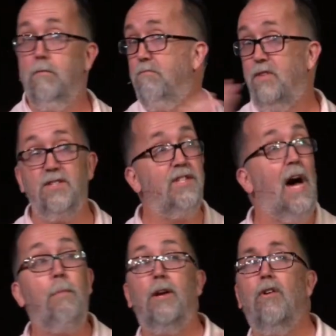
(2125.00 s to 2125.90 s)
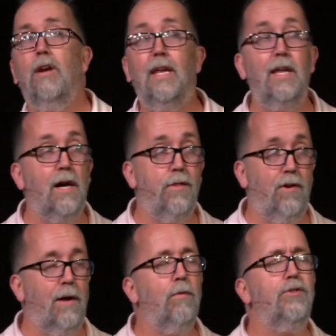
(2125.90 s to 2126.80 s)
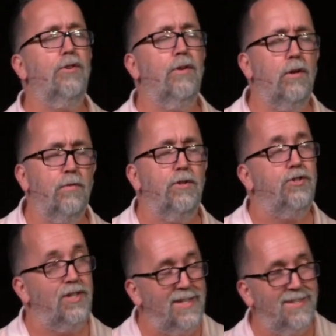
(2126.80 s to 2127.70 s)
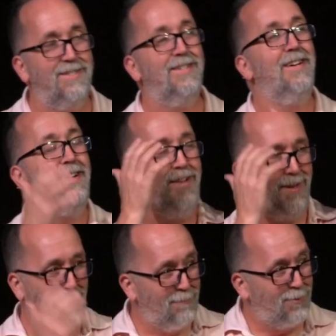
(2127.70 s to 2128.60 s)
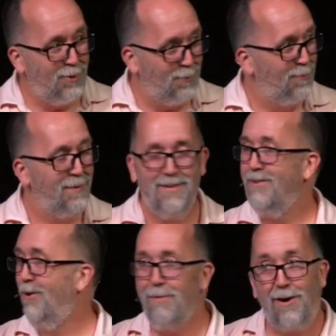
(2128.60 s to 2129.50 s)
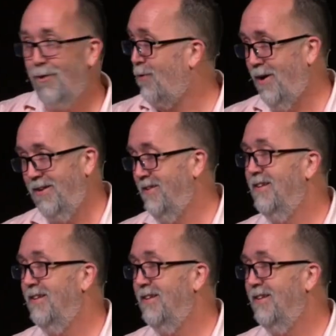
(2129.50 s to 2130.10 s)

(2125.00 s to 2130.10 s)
this topic or any other, I want you to know that Jesus loves you no matter what,